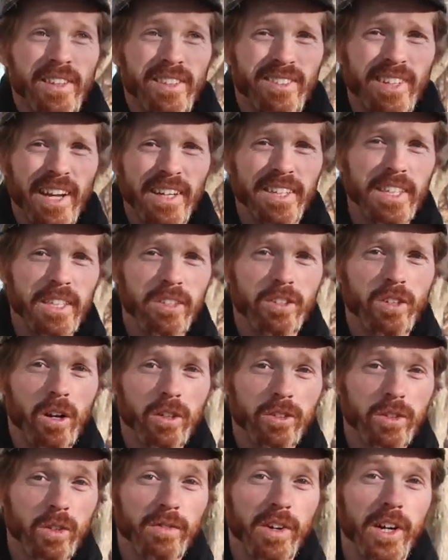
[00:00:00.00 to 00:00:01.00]
This technique is
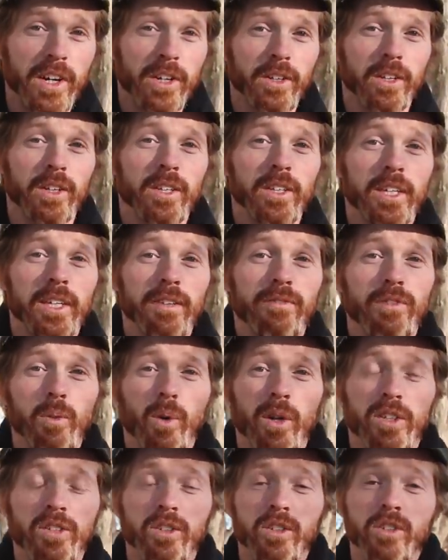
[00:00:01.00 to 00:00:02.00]
also very good if you
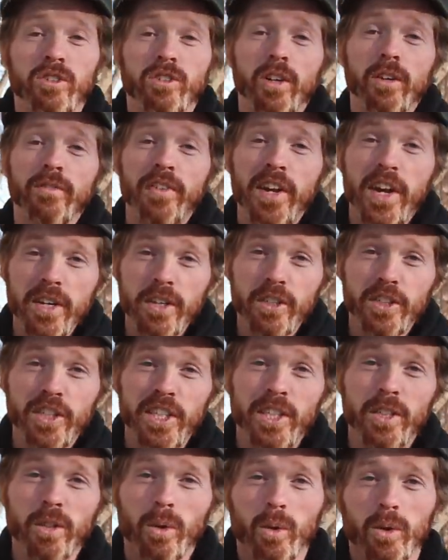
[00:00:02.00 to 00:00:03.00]
want to conserve
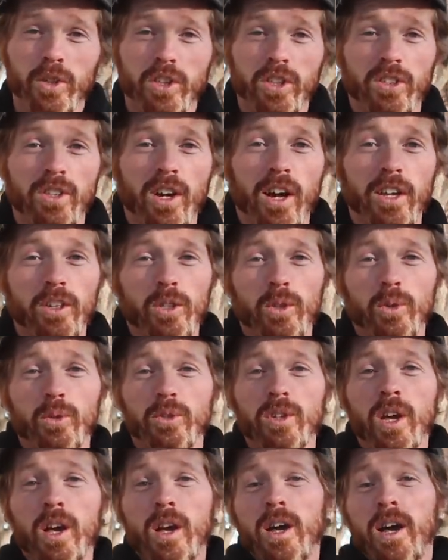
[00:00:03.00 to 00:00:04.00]
energy or just not
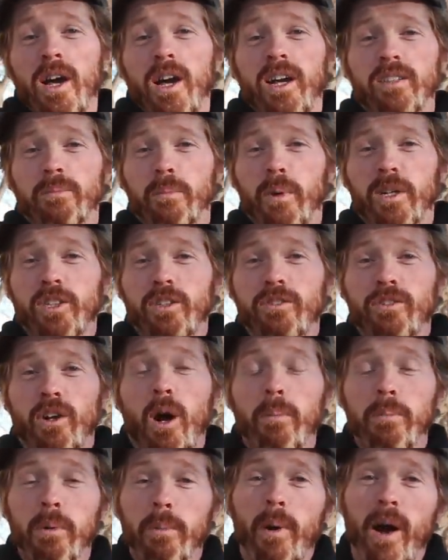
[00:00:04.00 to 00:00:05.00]
use as much of your
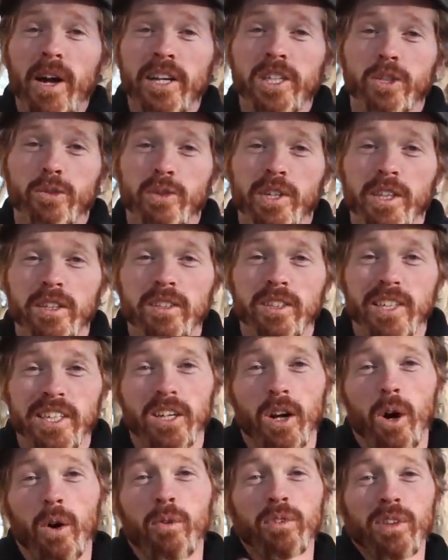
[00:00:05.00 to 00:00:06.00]
upper body strength to
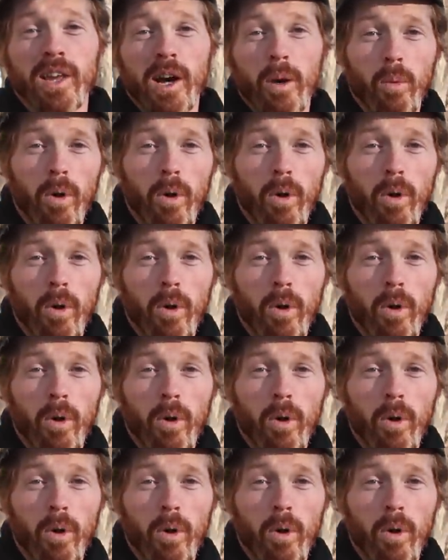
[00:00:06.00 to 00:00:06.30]
get over that